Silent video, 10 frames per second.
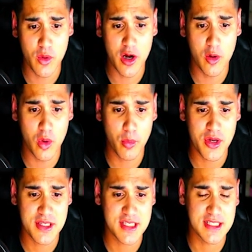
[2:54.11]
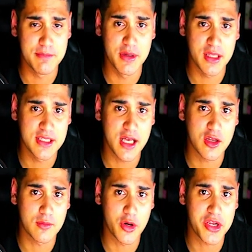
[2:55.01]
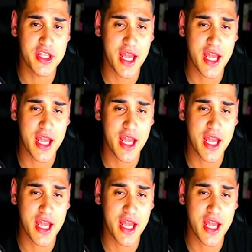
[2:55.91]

$1.6 billion market cap,